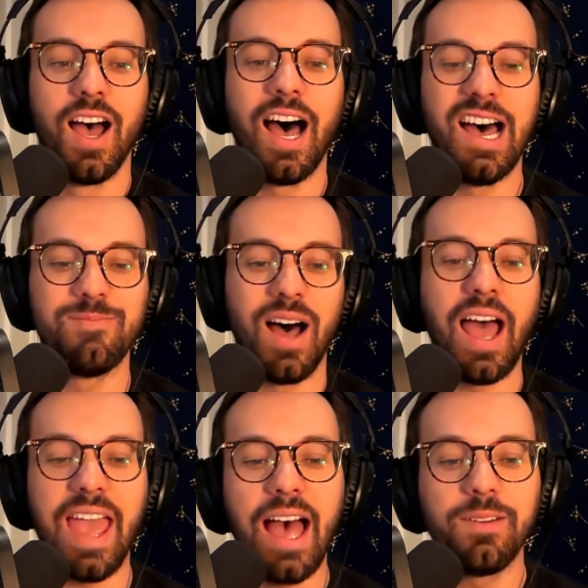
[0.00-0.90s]
I
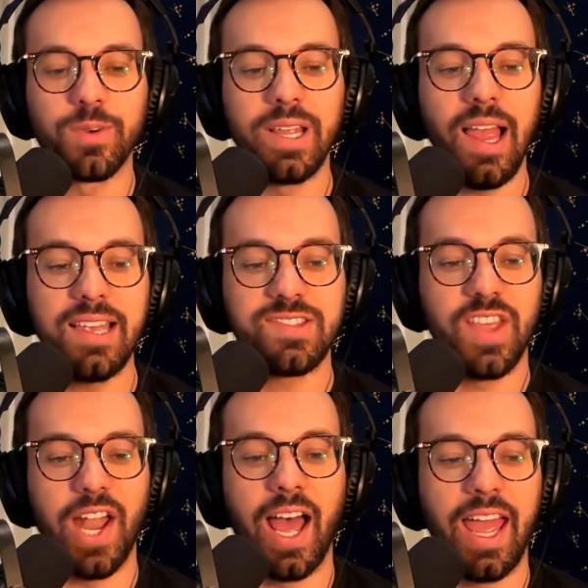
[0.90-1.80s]
have realized
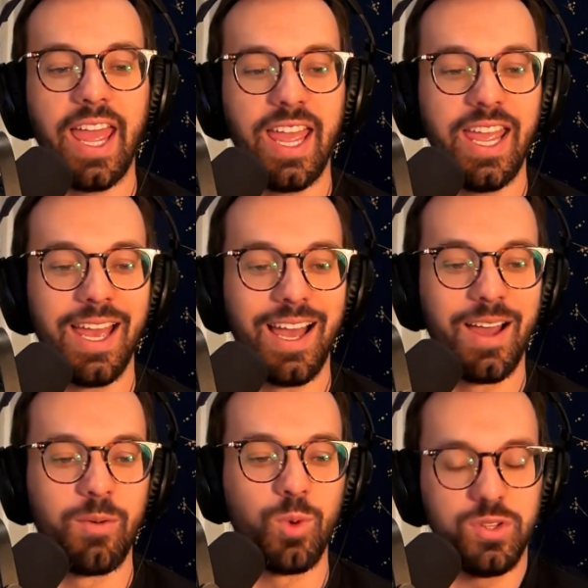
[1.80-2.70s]
that I
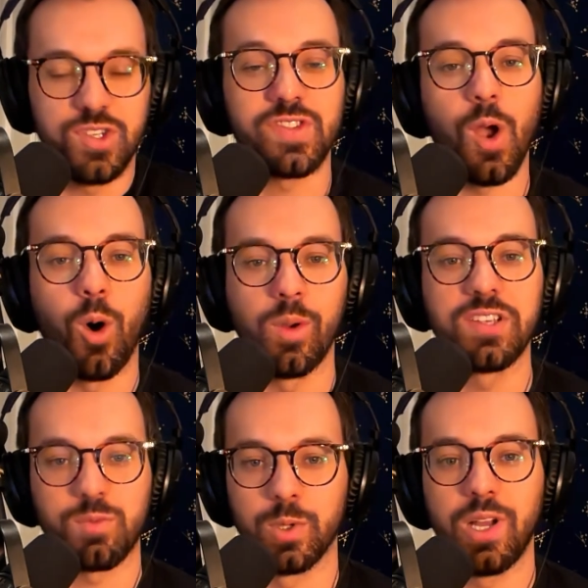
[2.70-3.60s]
will just
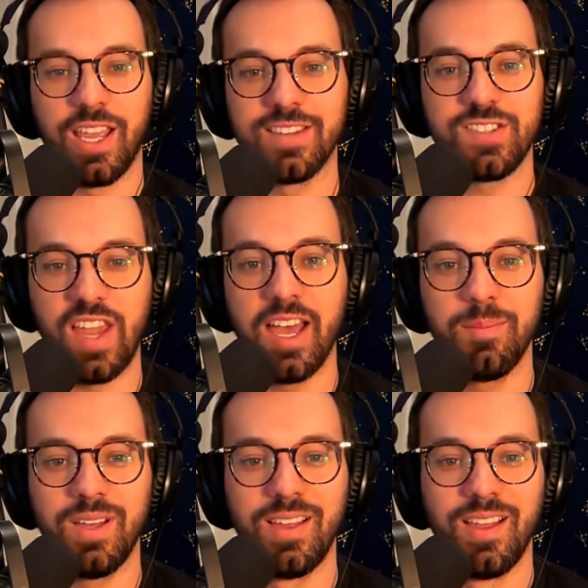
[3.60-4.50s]
always root against Sam,
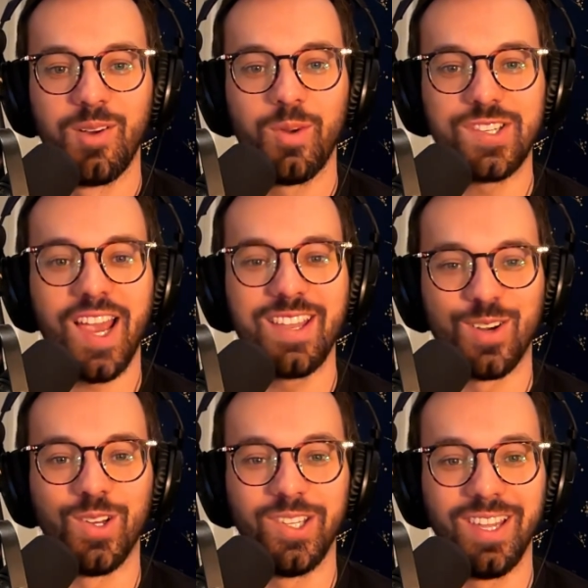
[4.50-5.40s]
which I
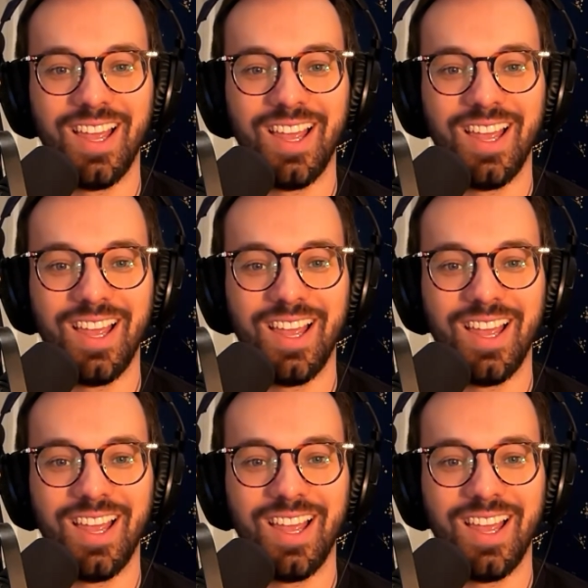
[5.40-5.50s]
don't.